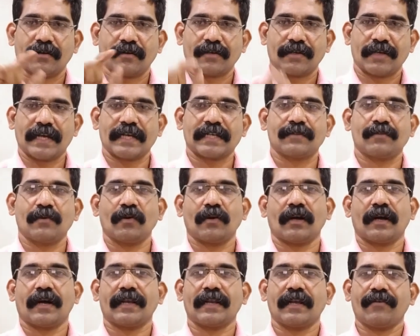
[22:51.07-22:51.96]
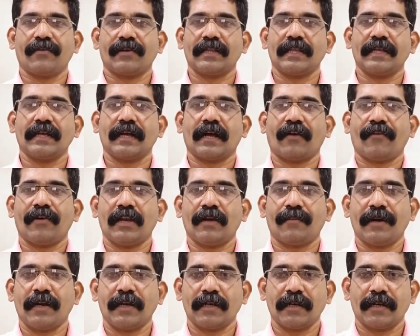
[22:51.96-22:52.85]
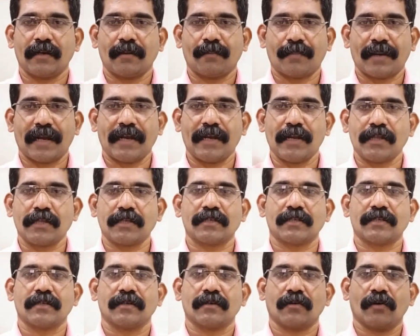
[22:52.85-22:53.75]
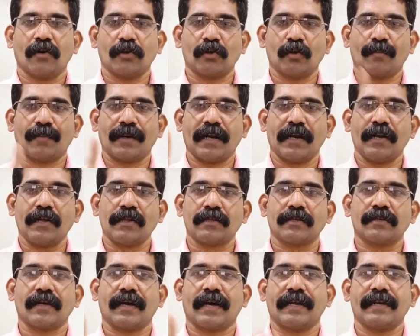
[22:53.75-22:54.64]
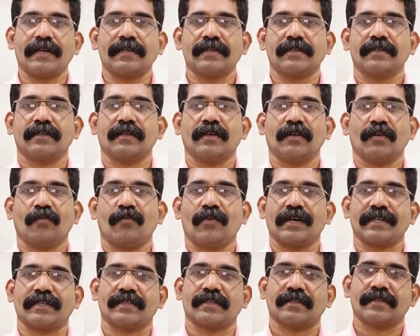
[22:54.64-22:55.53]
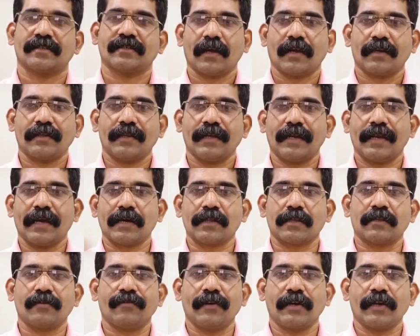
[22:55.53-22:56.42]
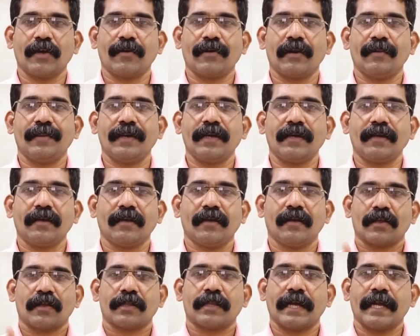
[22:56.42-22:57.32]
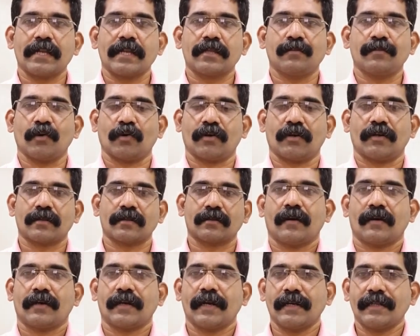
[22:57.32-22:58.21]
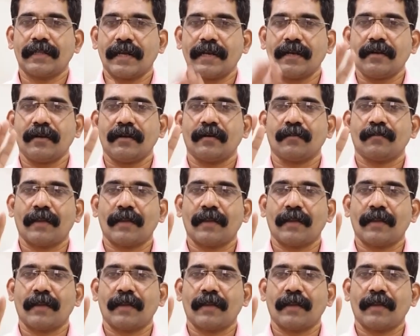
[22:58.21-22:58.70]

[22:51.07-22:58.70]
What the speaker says: cash book and everything available in playlist. Go to playlist and watch. The next video will be sales book. Till then,